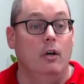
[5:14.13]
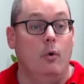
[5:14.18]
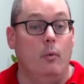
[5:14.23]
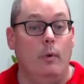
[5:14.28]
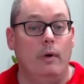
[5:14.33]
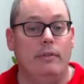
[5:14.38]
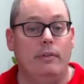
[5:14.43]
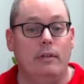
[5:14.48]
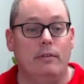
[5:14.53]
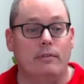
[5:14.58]

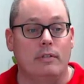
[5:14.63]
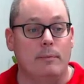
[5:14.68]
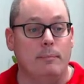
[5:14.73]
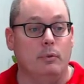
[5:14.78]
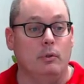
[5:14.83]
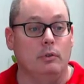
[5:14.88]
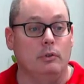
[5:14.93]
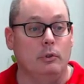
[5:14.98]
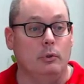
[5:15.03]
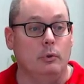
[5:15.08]
with the
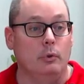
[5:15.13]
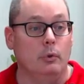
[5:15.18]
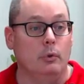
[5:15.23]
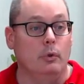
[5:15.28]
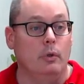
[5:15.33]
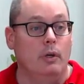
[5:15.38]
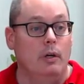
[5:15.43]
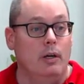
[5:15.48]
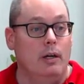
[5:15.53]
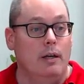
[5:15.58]
simple tool
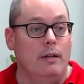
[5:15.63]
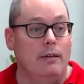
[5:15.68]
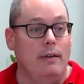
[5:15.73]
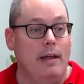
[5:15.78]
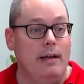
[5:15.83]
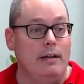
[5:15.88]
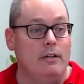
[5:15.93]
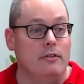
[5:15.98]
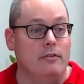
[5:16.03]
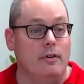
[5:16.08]
that
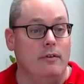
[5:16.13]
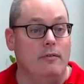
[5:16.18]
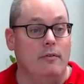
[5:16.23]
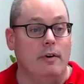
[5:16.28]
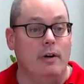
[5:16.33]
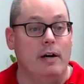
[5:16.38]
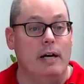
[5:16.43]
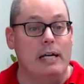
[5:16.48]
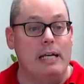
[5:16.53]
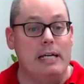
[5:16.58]
is
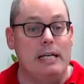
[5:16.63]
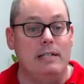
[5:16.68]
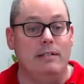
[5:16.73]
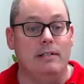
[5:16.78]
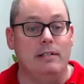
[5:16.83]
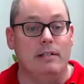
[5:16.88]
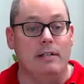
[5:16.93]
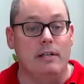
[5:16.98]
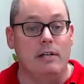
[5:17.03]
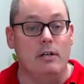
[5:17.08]
very easy
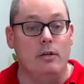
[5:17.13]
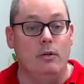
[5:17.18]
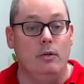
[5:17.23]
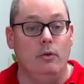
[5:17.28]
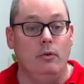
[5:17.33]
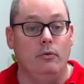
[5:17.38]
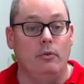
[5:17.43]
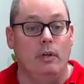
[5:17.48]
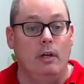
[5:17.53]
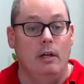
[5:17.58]
to
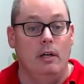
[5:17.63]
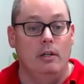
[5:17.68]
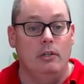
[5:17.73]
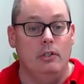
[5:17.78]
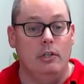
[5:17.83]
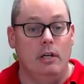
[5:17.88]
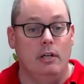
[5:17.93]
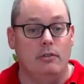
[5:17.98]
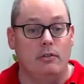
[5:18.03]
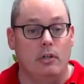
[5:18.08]
use.
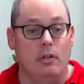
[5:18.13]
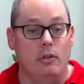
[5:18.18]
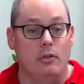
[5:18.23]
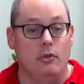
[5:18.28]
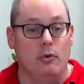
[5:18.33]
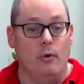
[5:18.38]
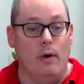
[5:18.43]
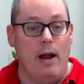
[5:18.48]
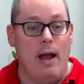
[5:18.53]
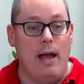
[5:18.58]
Just
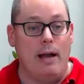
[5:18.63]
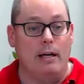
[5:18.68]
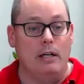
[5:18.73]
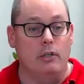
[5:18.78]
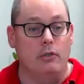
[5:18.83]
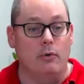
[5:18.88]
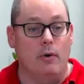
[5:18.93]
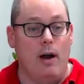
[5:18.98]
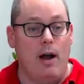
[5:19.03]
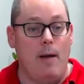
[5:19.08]
drag and
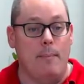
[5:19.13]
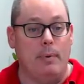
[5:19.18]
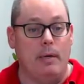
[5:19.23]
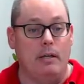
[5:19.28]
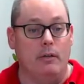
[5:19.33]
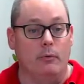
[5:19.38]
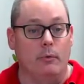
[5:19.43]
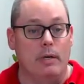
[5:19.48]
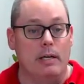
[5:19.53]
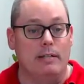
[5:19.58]
drop and
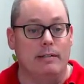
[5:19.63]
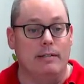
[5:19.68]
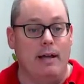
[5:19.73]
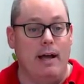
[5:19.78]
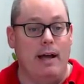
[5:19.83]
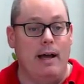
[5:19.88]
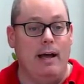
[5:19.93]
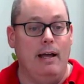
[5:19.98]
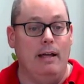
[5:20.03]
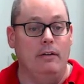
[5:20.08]

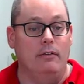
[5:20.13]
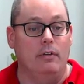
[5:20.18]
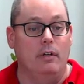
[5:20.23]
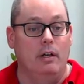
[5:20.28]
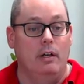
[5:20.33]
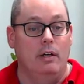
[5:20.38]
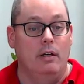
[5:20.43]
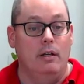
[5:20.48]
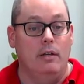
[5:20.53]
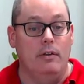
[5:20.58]
resize
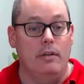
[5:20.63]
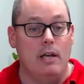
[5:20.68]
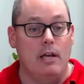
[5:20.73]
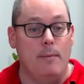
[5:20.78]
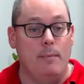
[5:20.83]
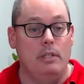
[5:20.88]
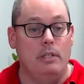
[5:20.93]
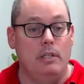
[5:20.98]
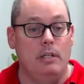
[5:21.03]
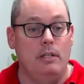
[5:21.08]
the
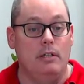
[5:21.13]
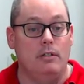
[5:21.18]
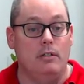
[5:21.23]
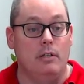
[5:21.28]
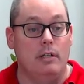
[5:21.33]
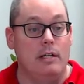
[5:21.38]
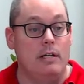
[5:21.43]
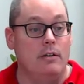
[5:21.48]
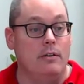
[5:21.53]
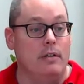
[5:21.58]
images,
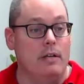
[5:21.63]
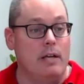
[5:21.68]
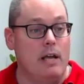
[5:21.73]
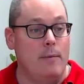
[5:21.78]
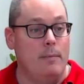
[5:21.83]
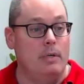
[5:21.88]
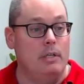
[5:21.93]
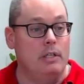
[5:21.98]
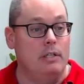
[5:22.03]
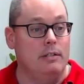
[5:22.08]
either the
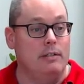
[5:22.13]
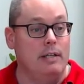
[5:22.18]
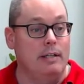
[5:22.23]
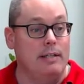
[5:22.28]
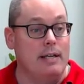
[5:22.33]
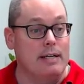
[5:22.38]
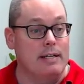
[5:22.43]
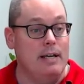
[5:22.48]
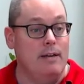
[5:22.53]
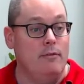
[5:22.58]
images that they
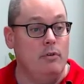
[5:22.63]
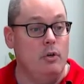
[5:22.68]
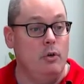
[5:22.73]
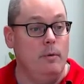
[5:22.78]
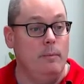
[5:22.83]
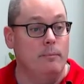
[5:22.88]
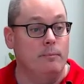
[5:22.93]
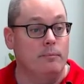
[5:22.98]
give you